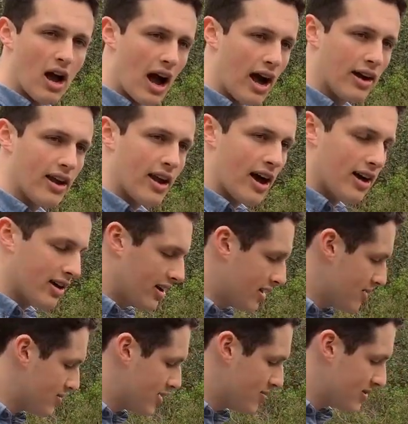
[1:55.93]
I'll cut
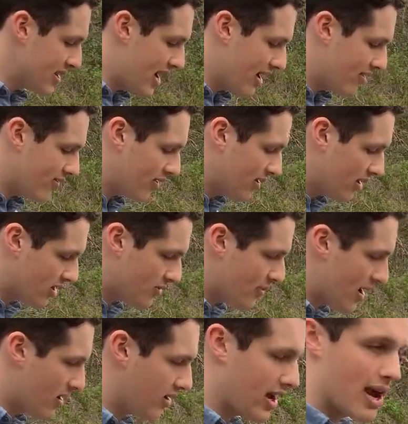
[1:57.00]
them some slack for a large
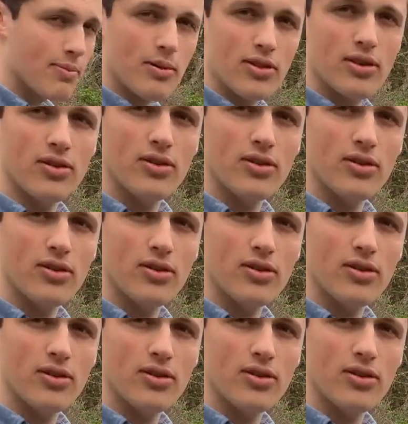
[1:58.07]
panel gap on the